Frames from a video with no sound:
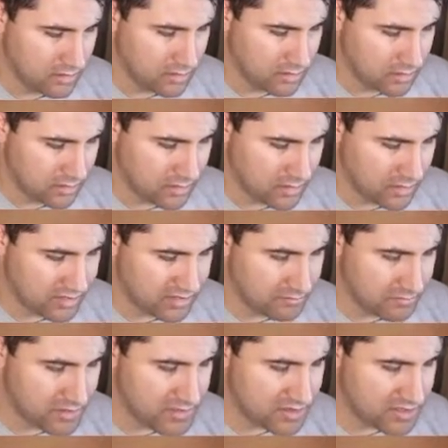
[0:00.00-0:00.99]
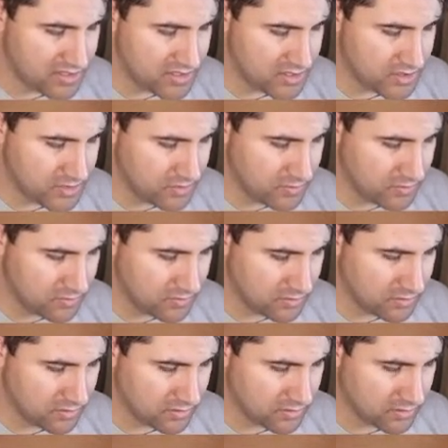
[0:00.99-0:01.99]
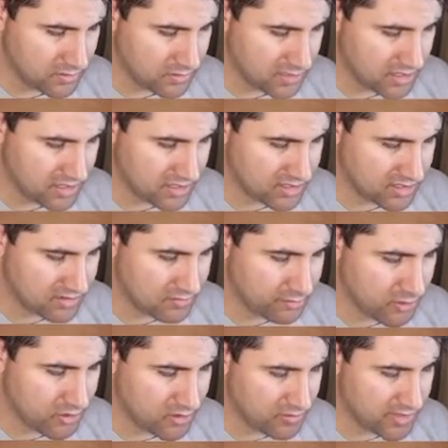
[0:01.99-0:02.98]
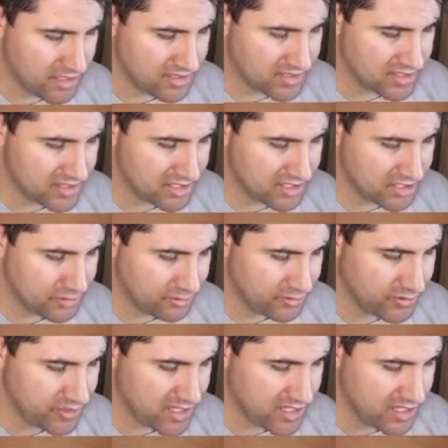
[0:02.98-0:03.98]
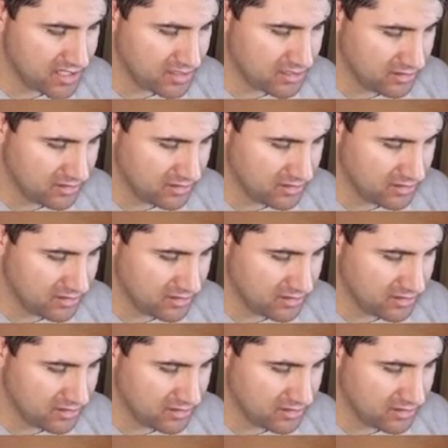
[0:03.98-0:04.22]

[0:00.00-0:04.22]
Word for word: Got the Mewtwo, the Pokemon Center Shibuya.